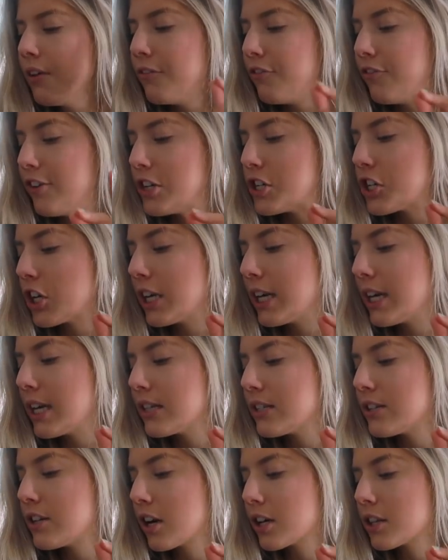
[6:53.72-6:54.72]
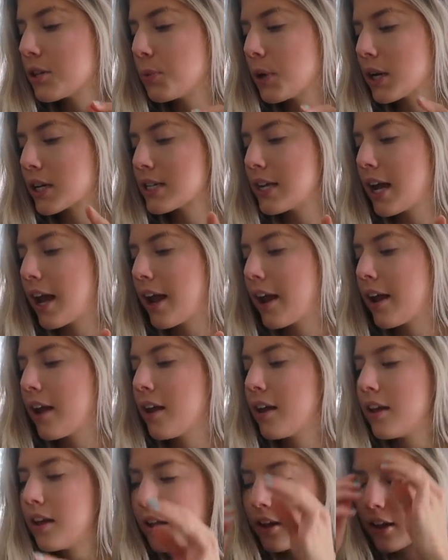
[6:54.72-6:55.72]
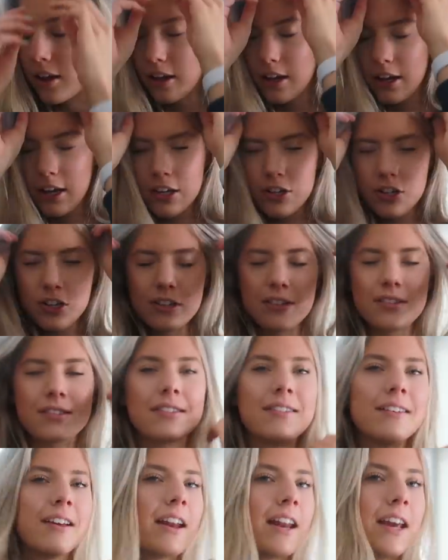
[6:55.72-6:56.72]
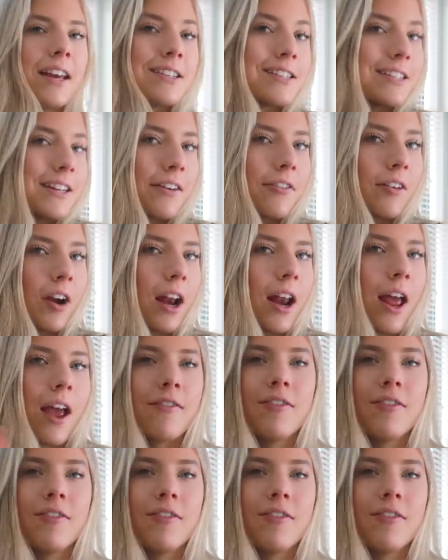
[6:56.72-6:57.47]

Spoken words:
officially can start the workday. It hits different.